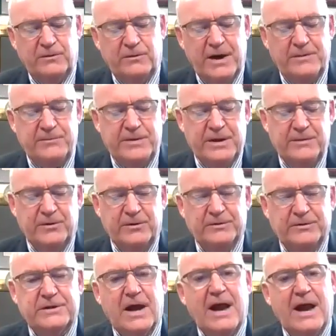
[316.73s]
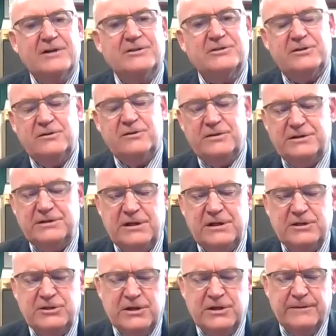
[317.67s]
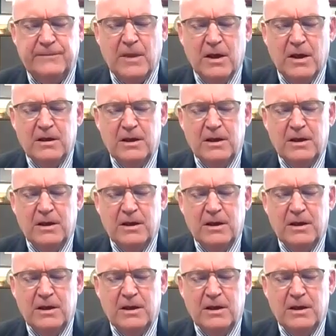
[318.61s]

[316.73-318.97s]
right people to actually do the teaching.